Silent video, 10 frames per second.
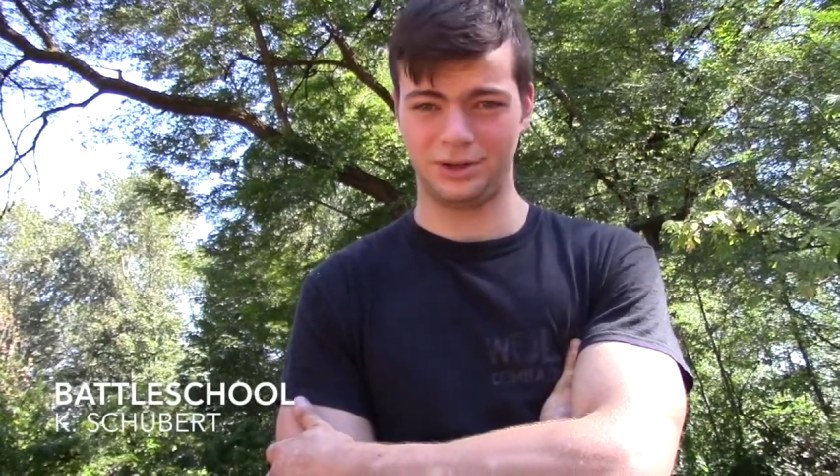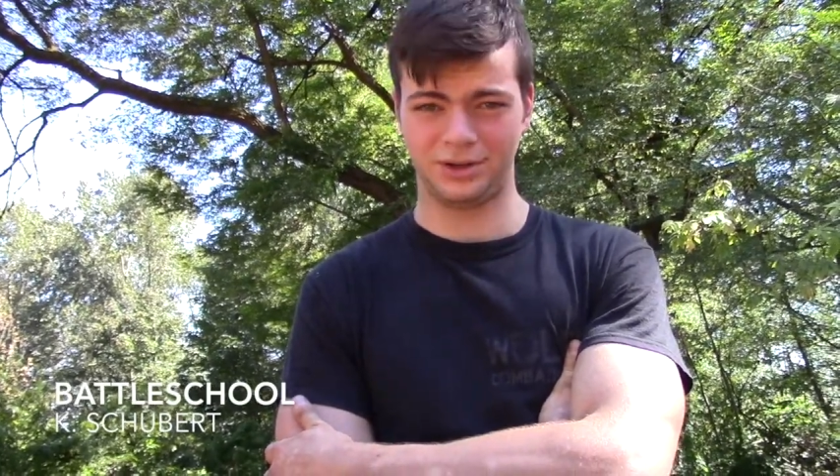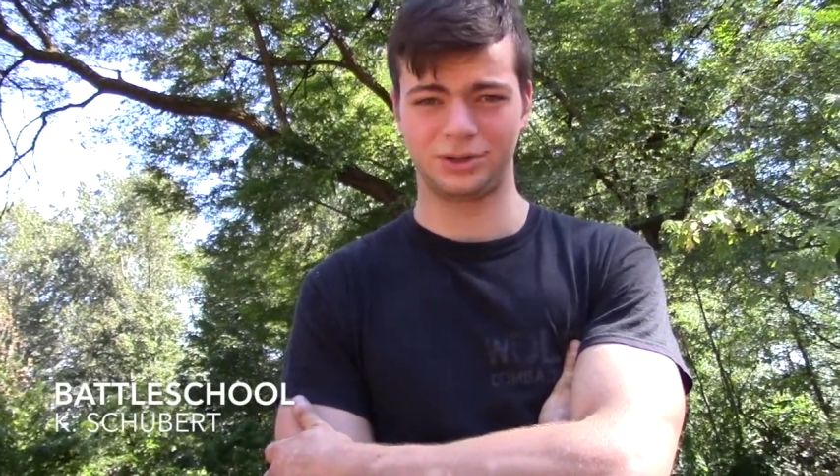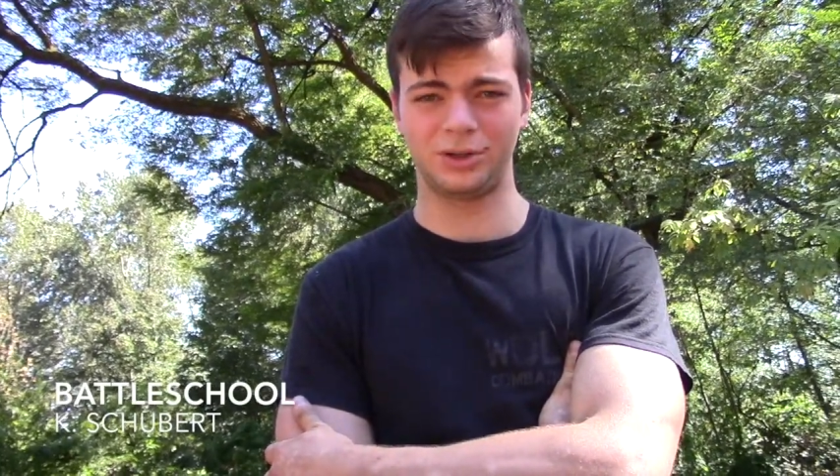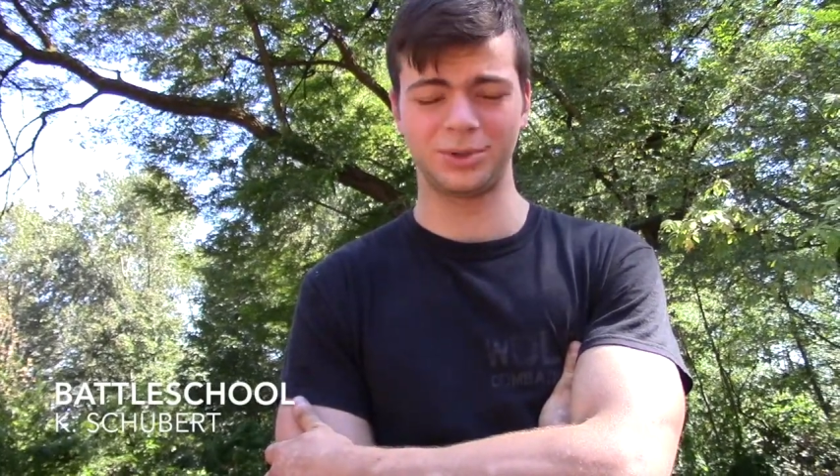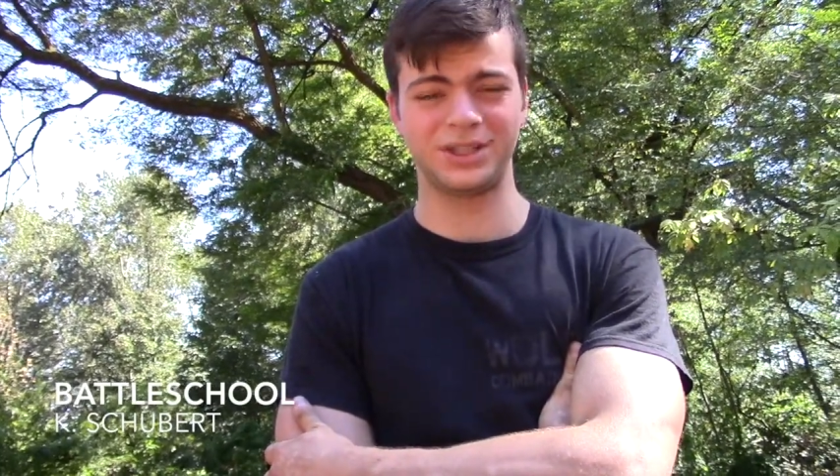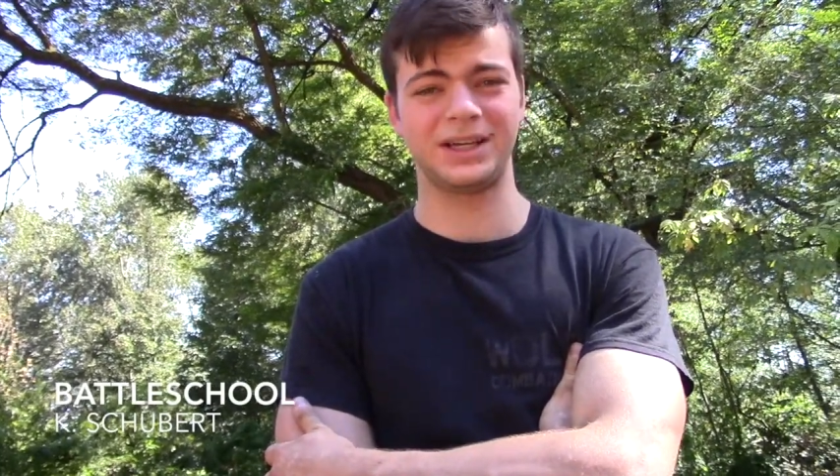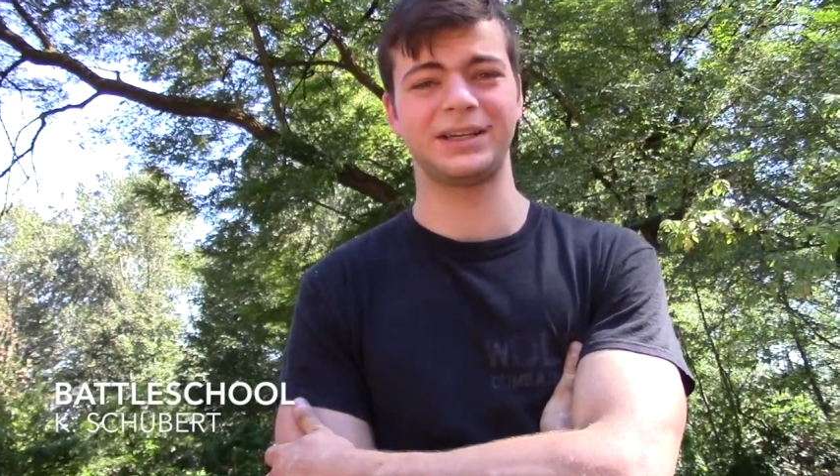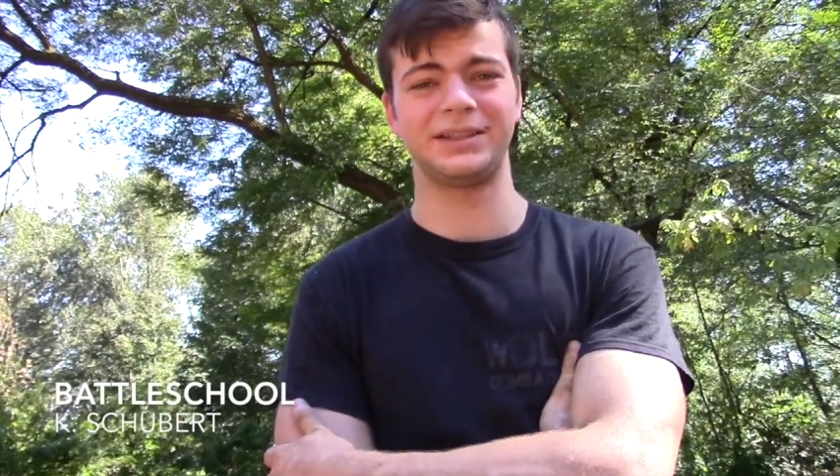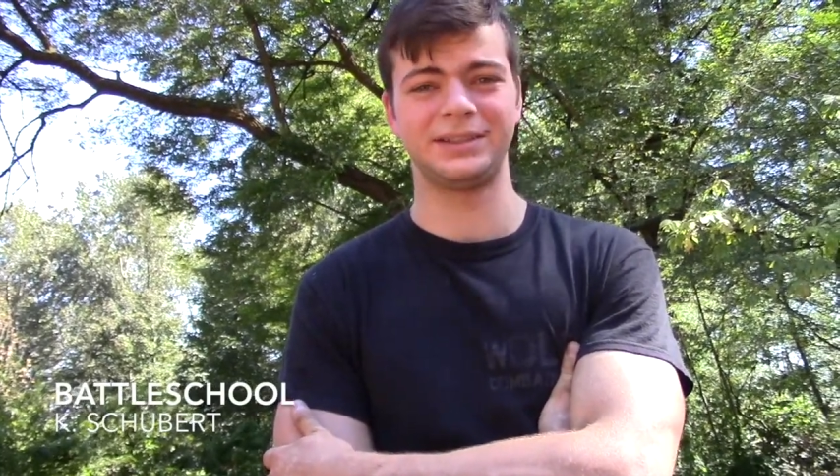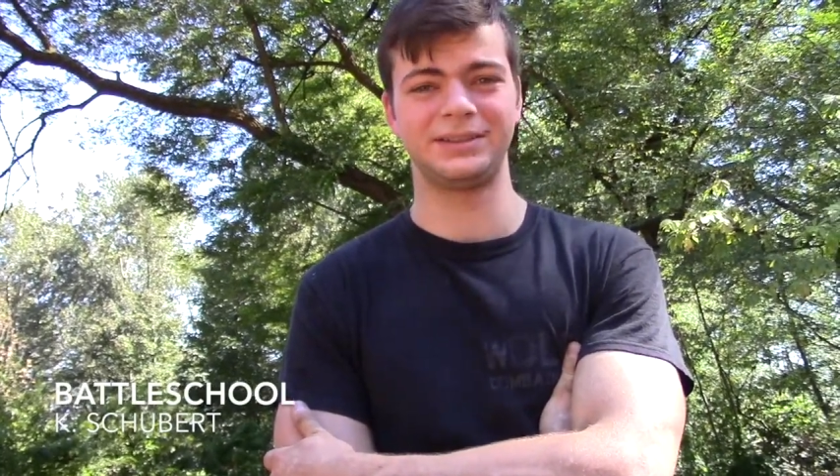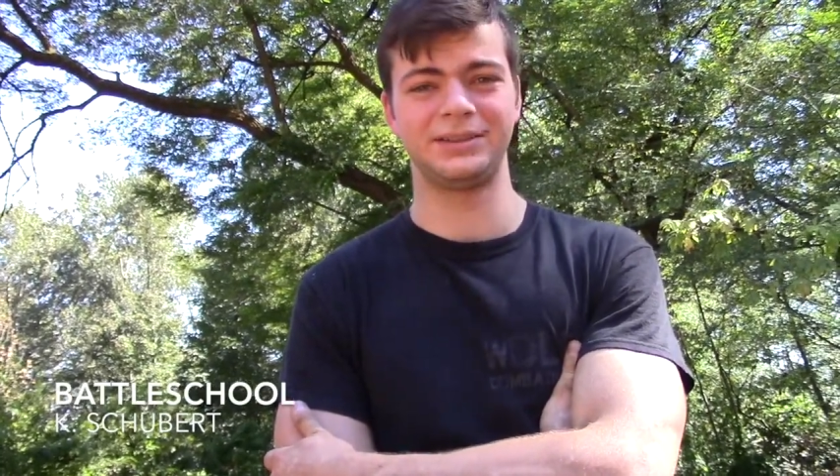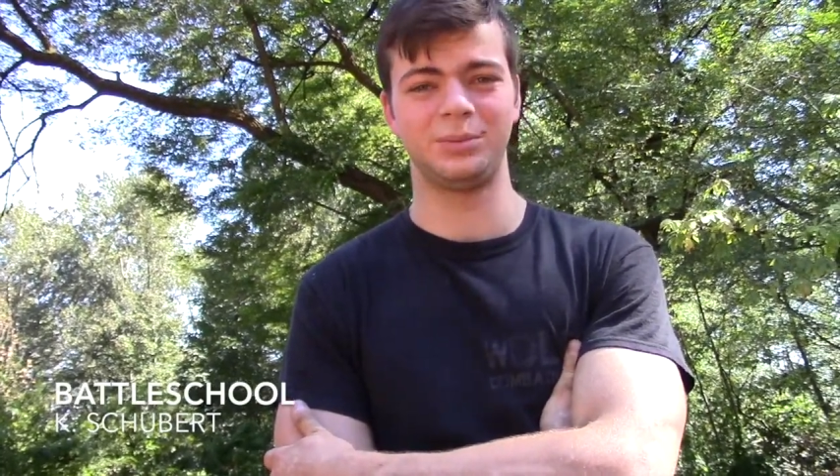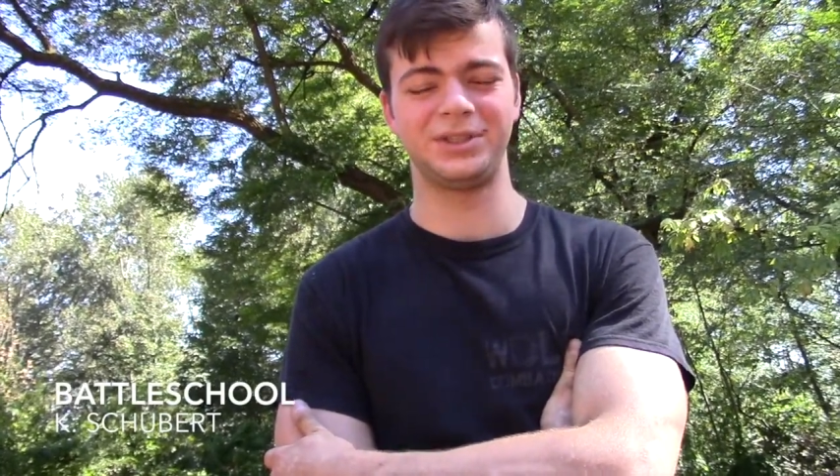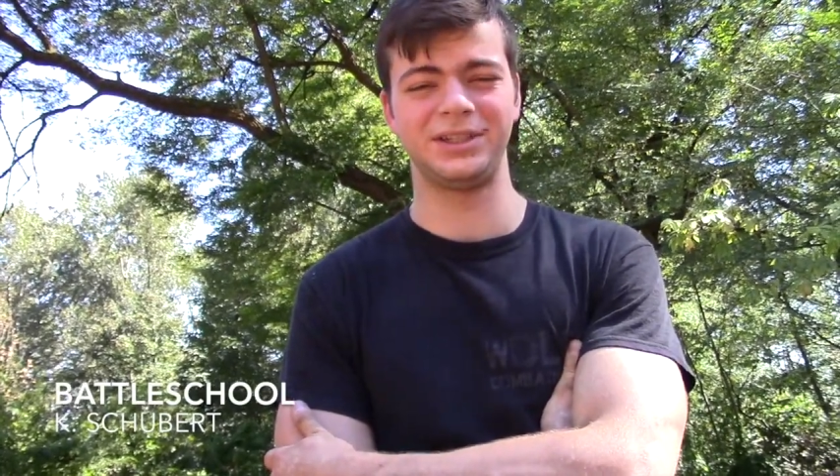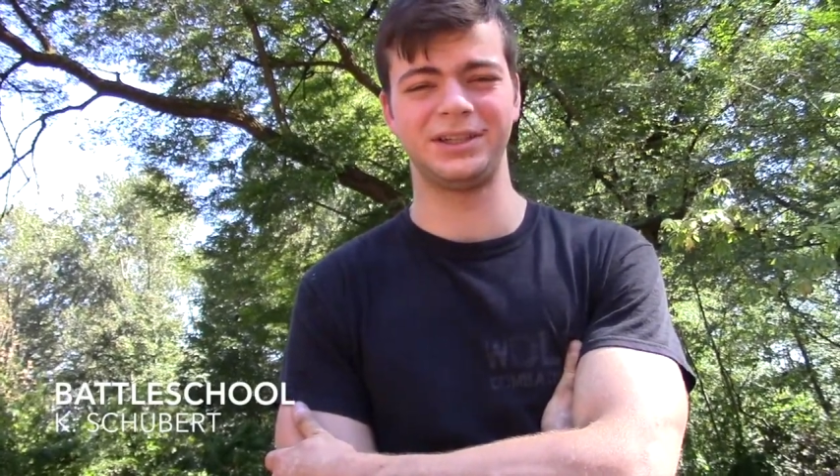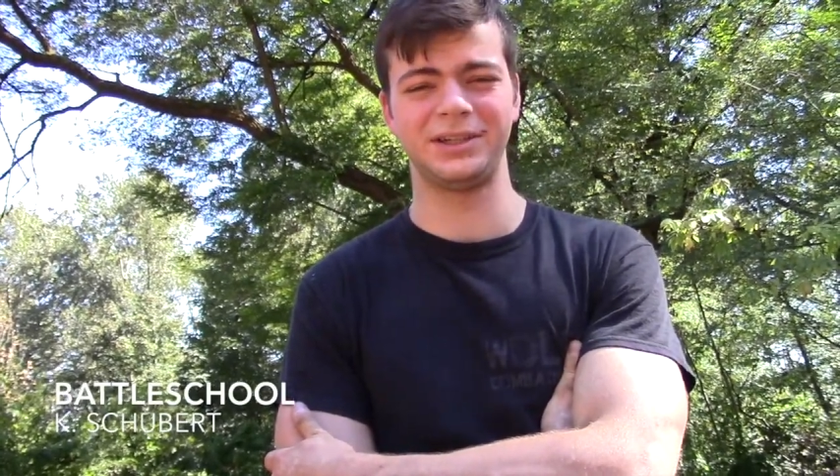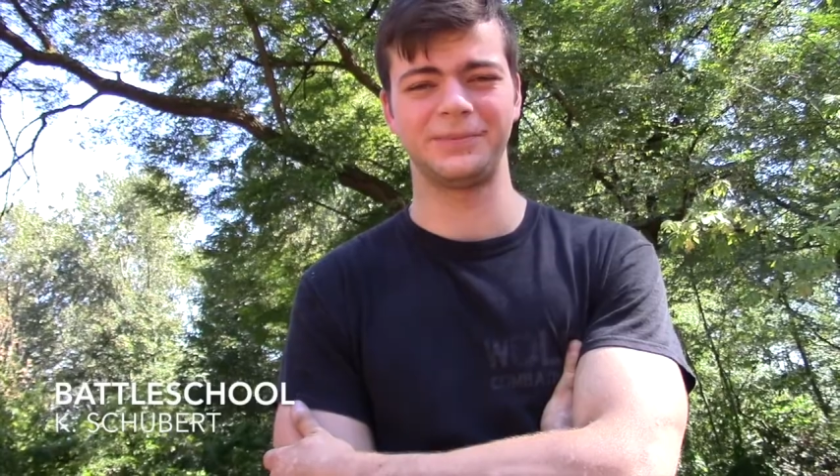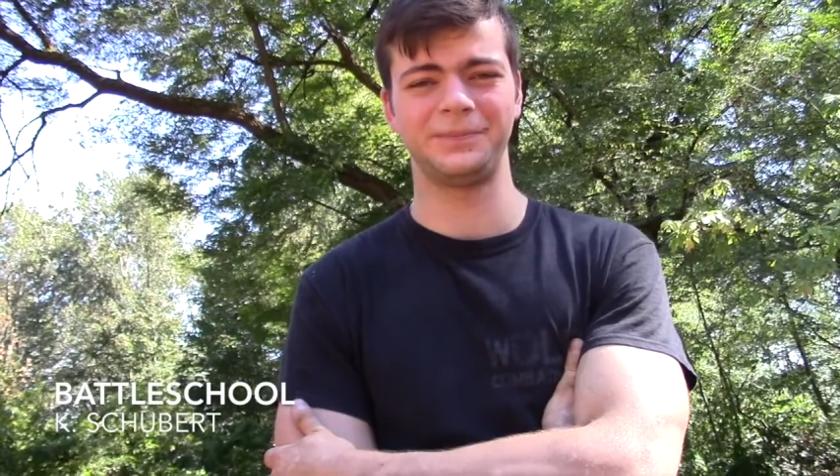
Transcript: on October second. Hope to see you there.